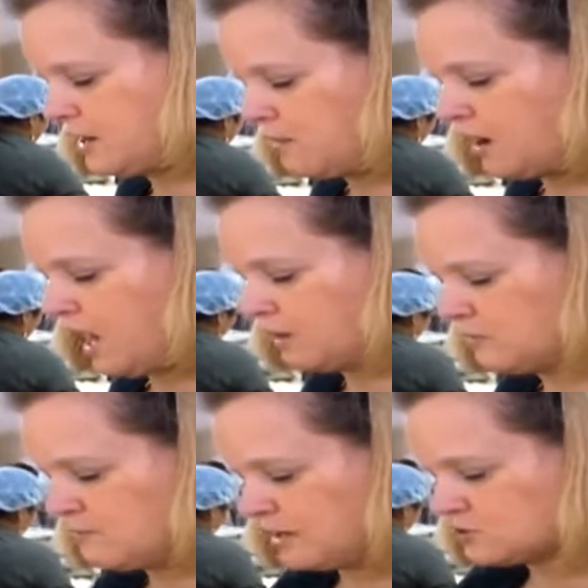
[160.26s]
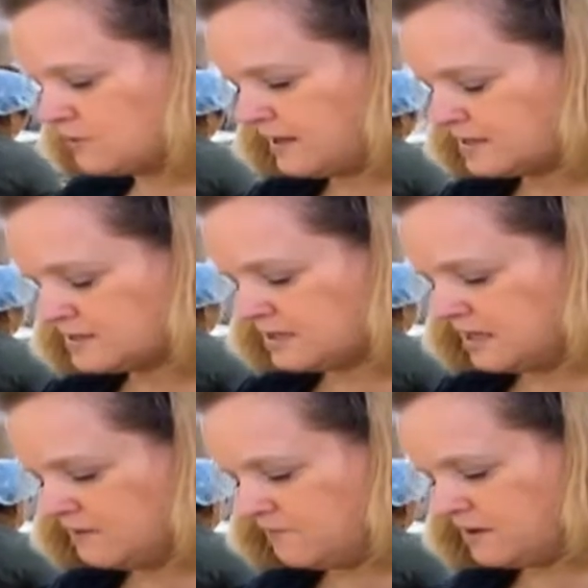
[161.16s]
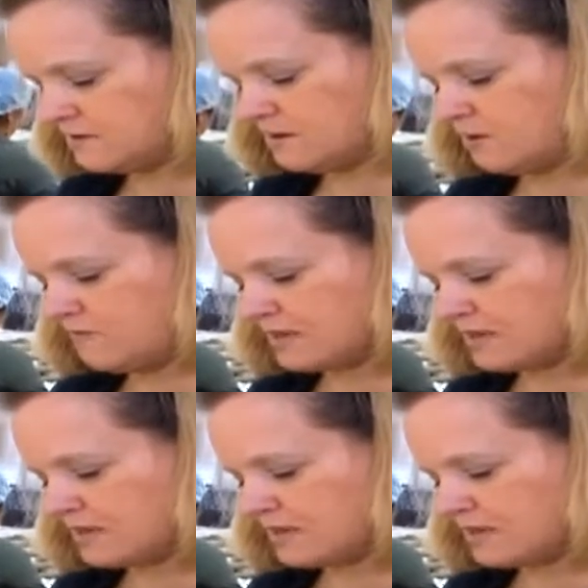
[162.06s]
braiding our challah, we make sure that it's an even